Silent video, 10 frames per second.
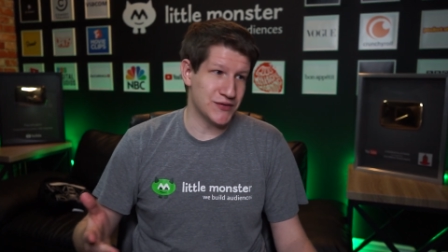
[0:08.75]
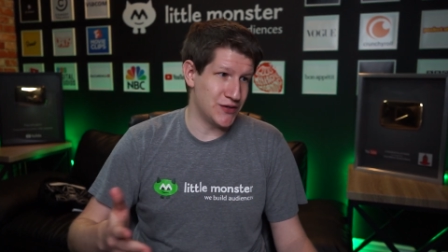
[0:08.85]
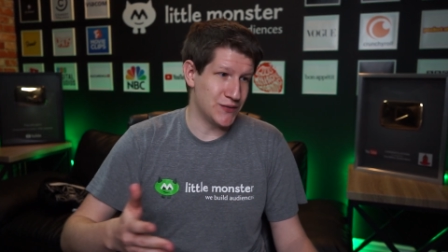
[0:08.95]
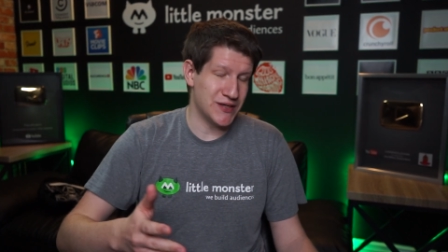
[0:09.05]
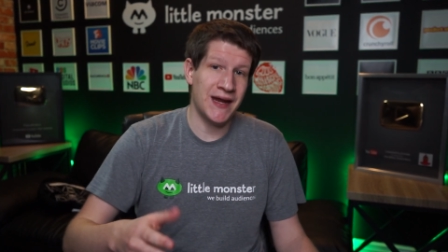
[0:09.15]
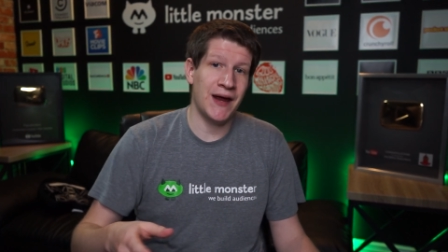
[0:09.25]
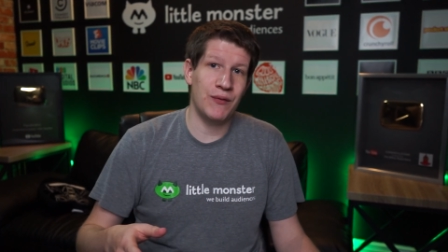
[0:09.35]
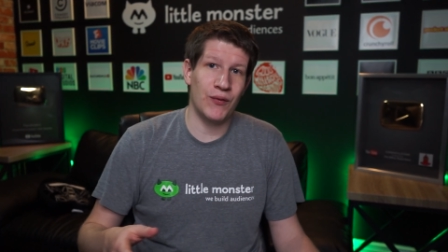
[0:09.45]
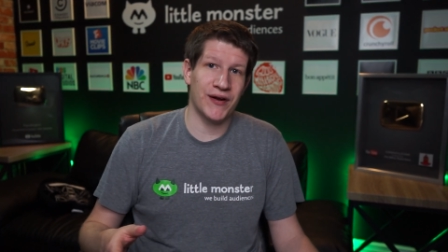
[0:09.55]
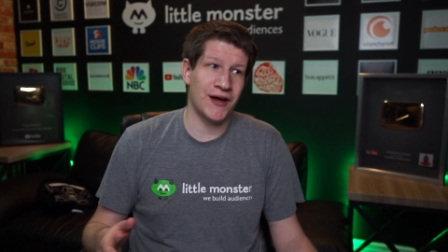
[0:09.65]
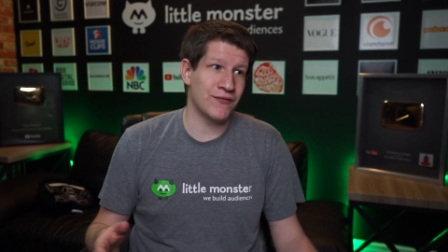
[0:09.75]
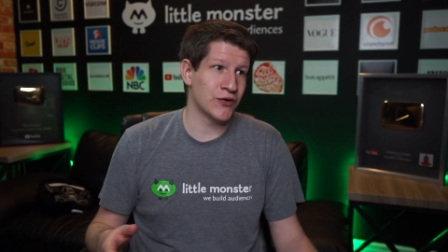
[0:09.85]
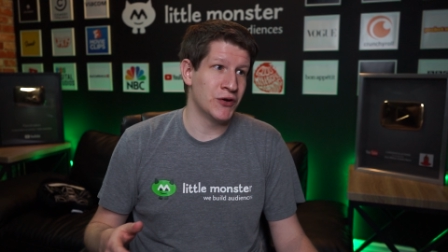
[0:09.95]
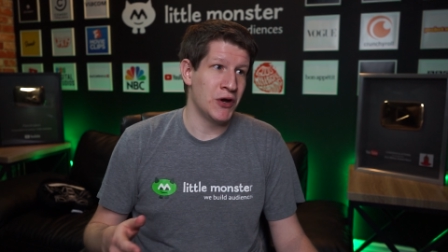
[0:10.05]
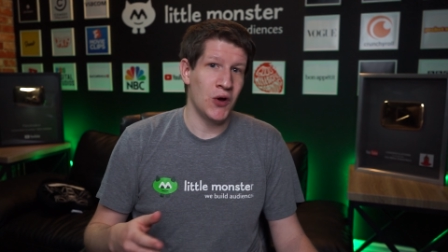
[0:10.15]
So today we want to
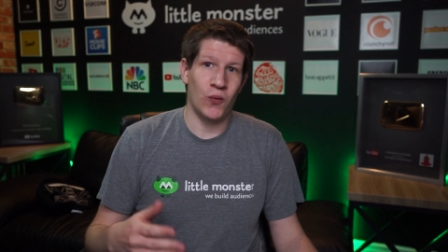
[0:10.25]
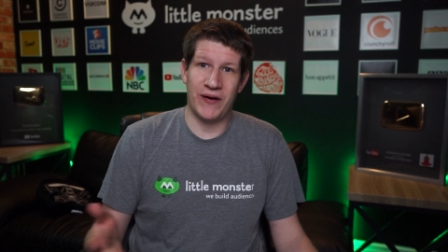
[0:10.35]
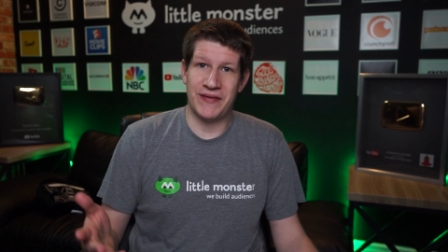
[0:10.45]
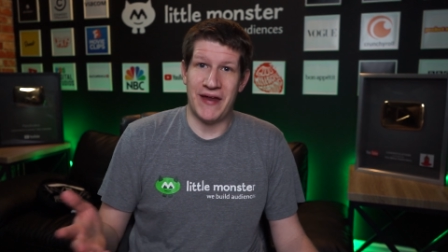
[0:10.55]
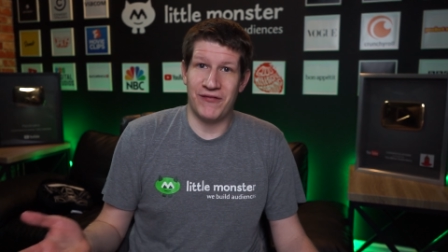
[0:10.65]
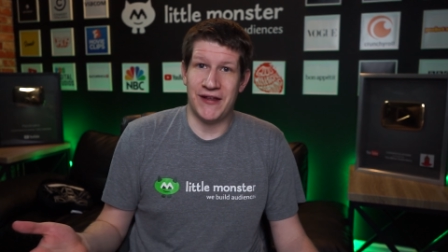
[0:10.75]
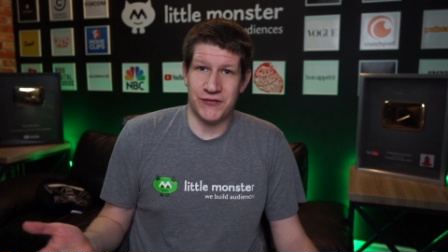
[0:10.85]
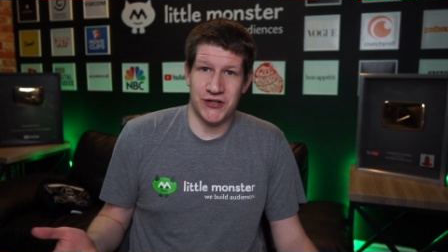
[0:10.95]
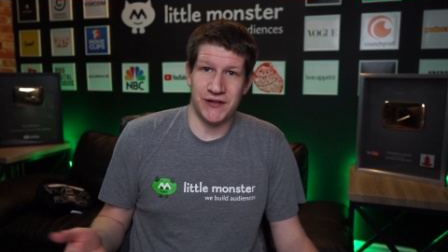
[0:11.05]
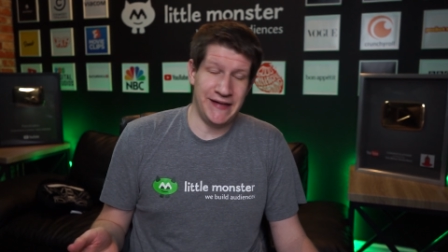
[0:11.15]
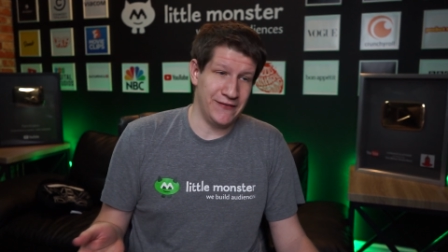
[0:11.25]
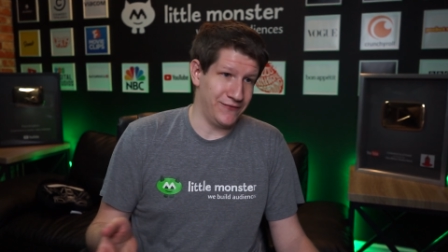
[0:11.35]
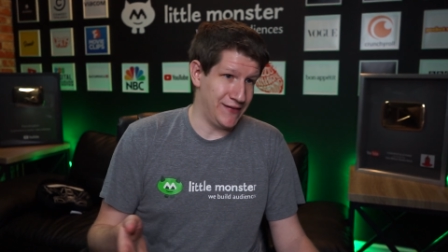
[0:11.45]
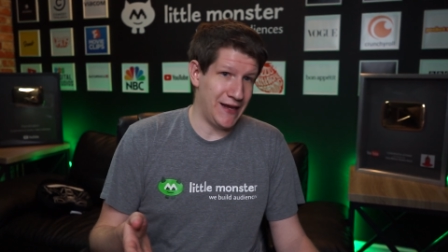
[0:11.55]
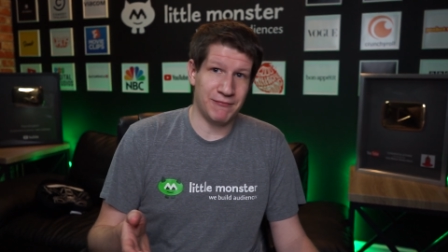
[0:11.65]
cover where that video should
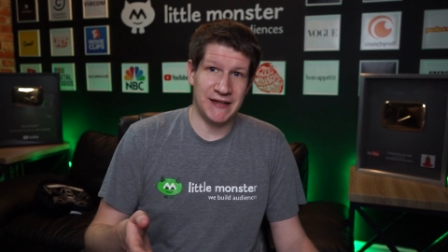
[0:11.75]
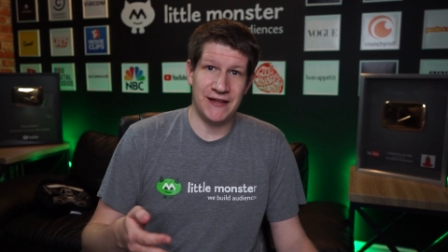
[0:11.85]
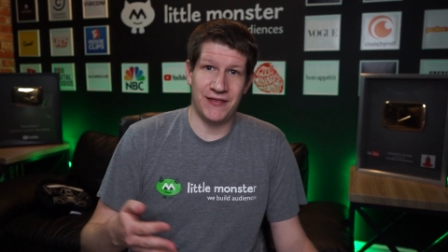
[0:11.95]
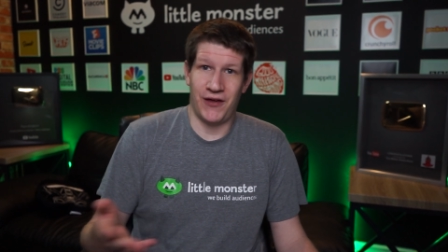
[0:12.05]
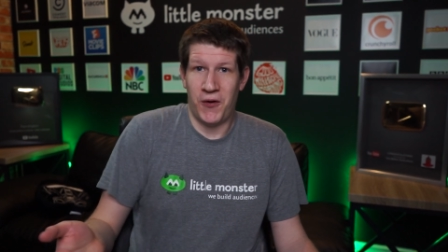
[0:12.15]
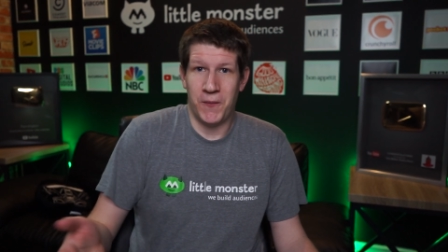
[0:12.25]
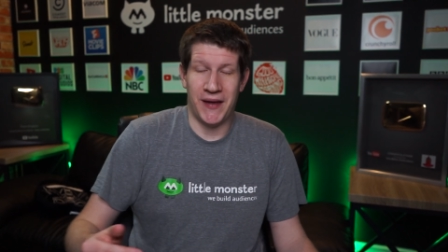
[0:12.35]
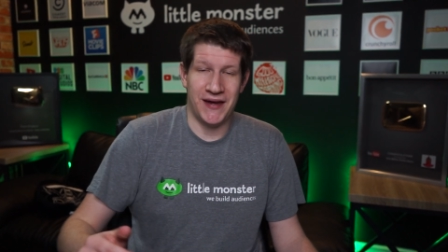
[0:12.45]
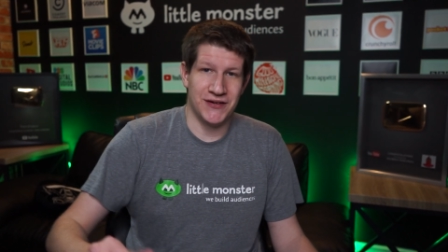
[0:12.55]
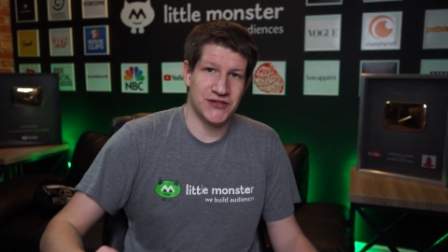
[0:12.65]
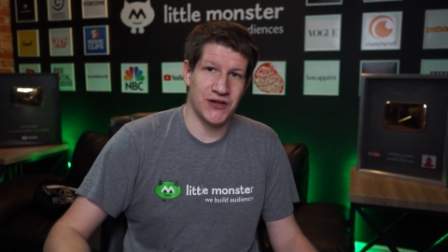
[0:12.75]
live, namely the homepage.